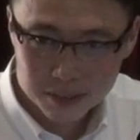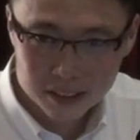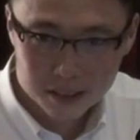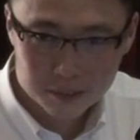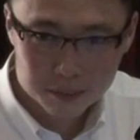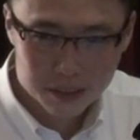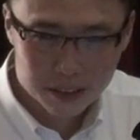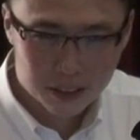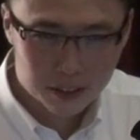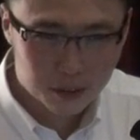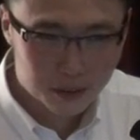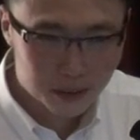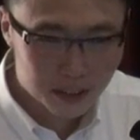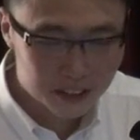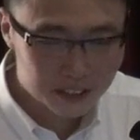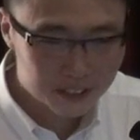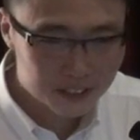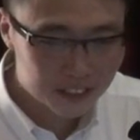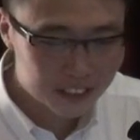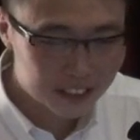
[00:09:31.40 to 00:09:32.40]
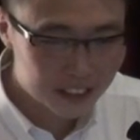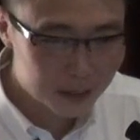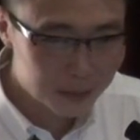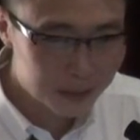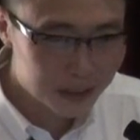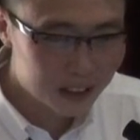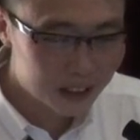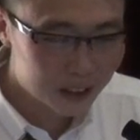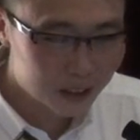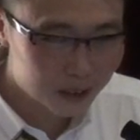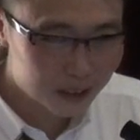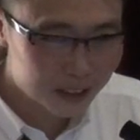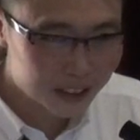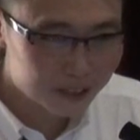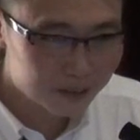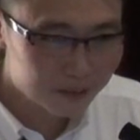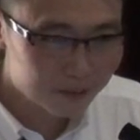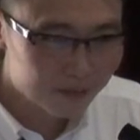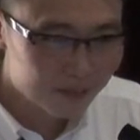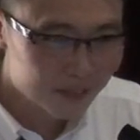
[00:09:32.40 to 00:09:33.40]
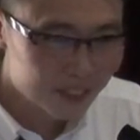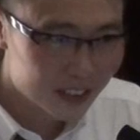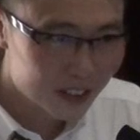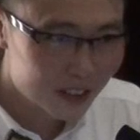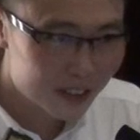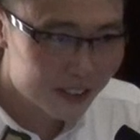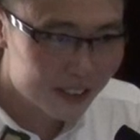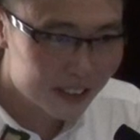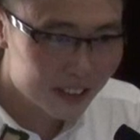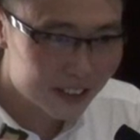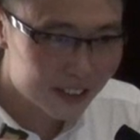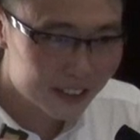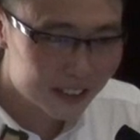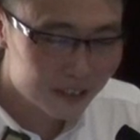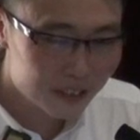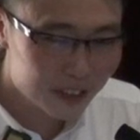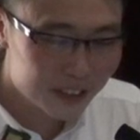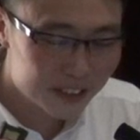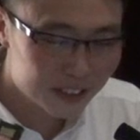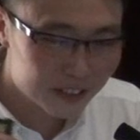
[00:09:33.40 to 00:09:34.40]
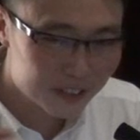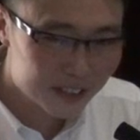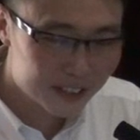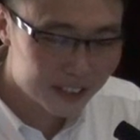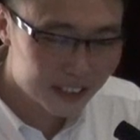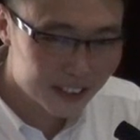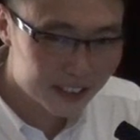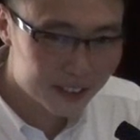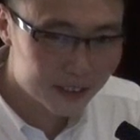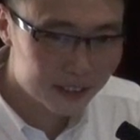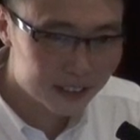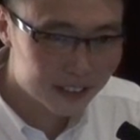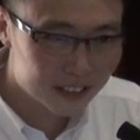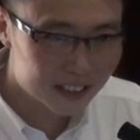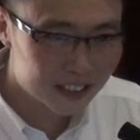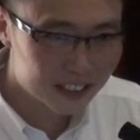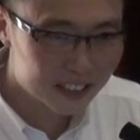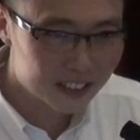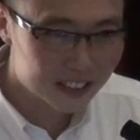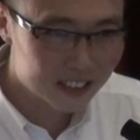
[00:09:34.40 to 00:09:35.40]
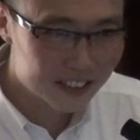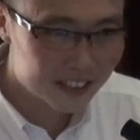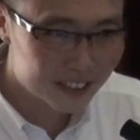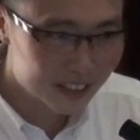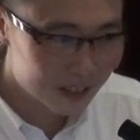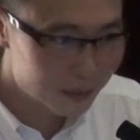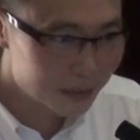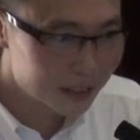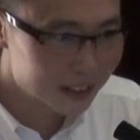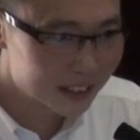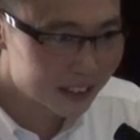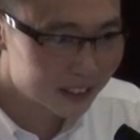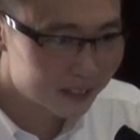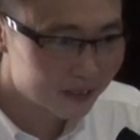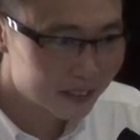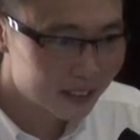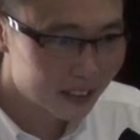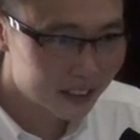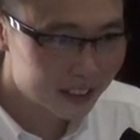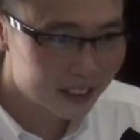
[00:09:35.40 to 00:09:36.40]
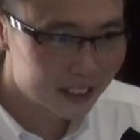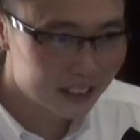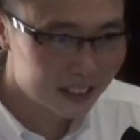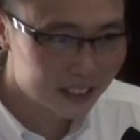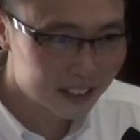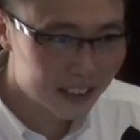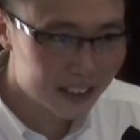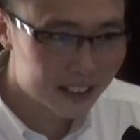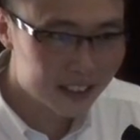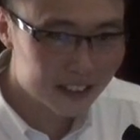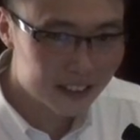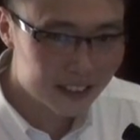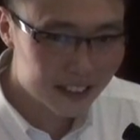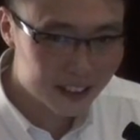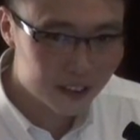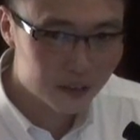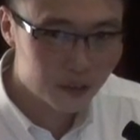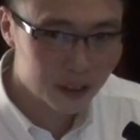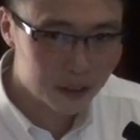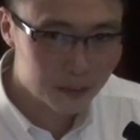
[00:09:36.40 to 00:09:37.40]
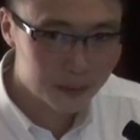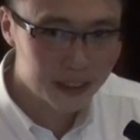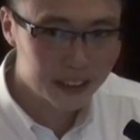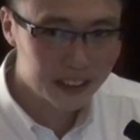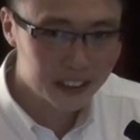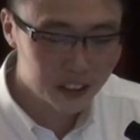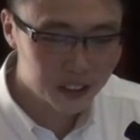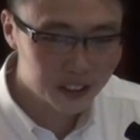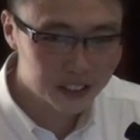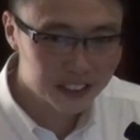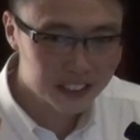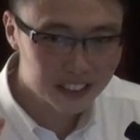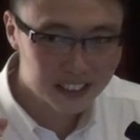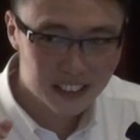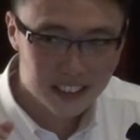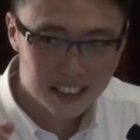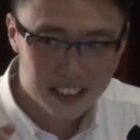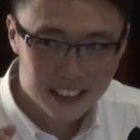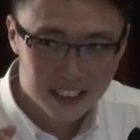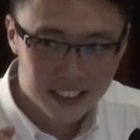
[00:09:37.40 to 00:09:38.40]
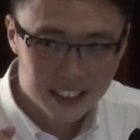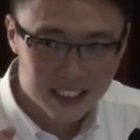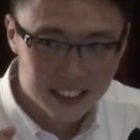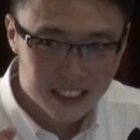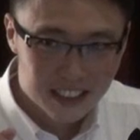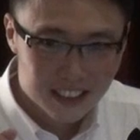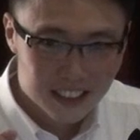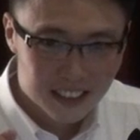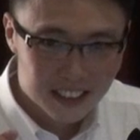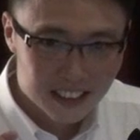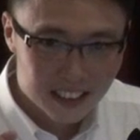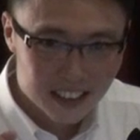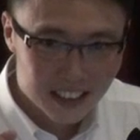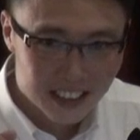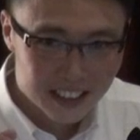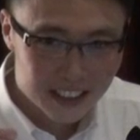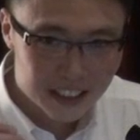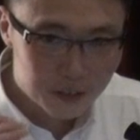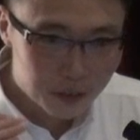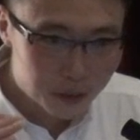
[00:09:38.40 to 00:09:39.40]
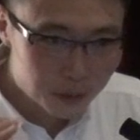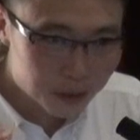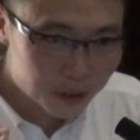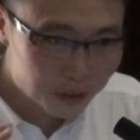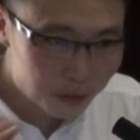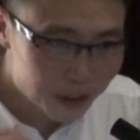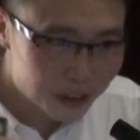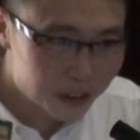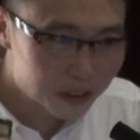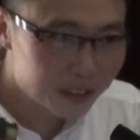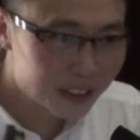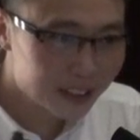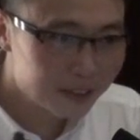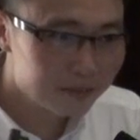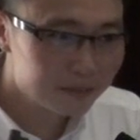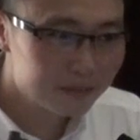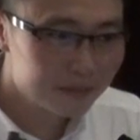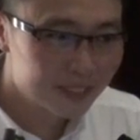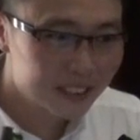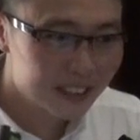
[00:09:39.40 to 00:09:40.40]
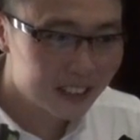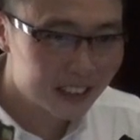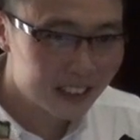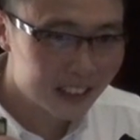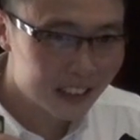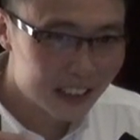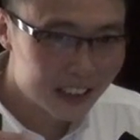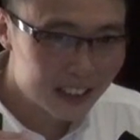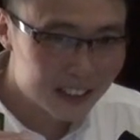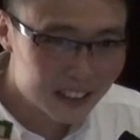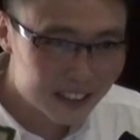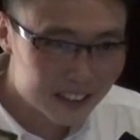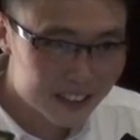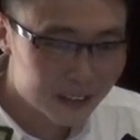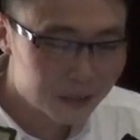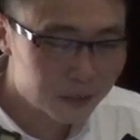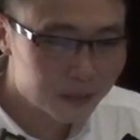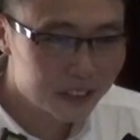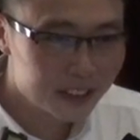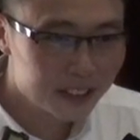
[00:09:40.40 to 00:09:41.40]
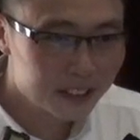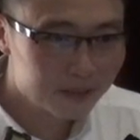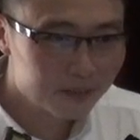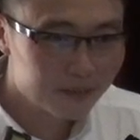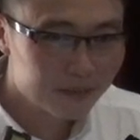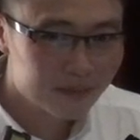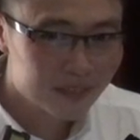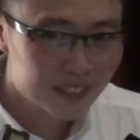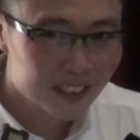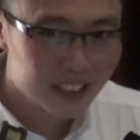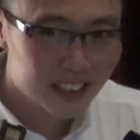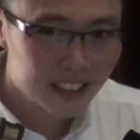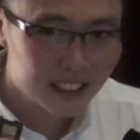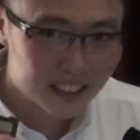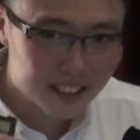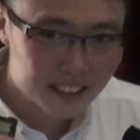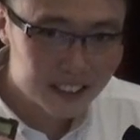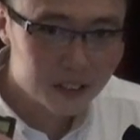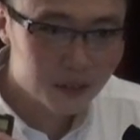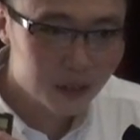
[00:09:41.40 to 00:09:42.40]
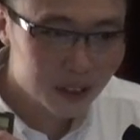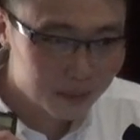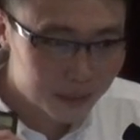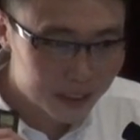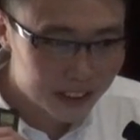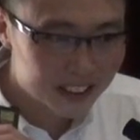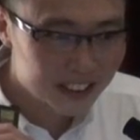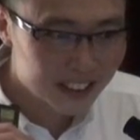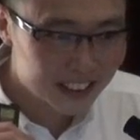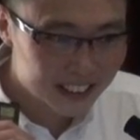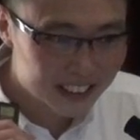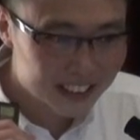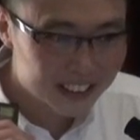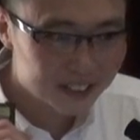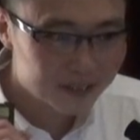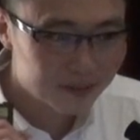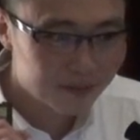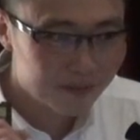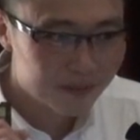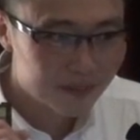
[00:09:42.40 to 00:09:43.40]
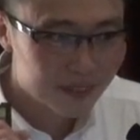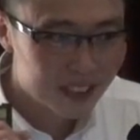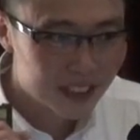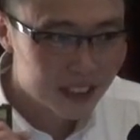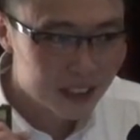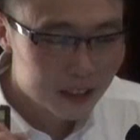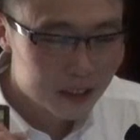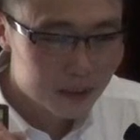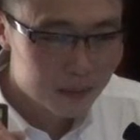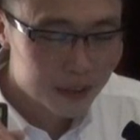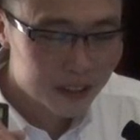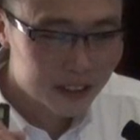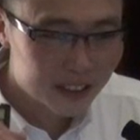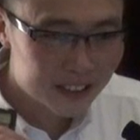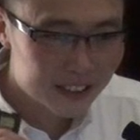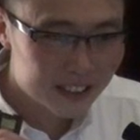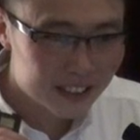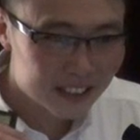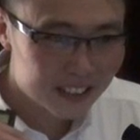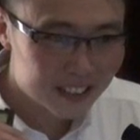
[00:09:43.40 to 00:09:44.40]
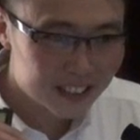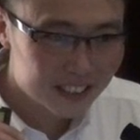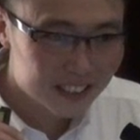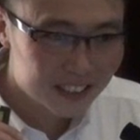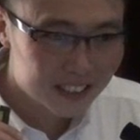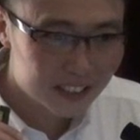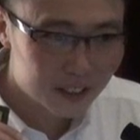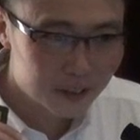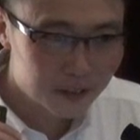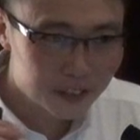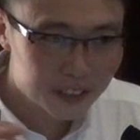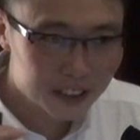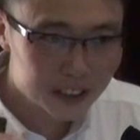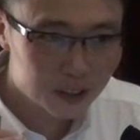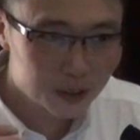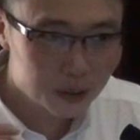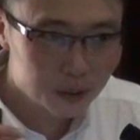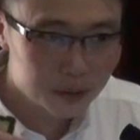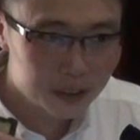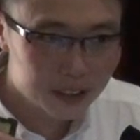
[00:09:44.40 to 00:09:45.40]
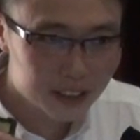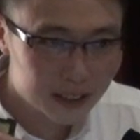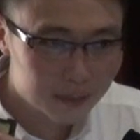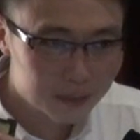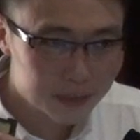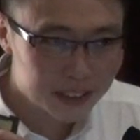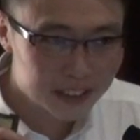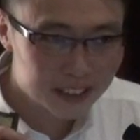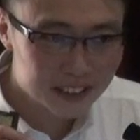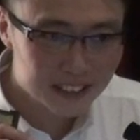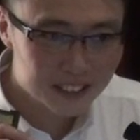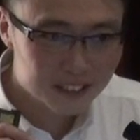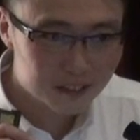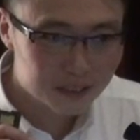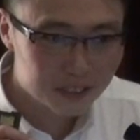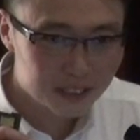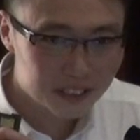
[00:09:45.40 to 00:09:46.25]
number 12 on immediate loading, you see a series of 6 statements, 6 recommendations. And if you were to read through them in the summary, it doesn't quite make sense. Because the first 2 statements,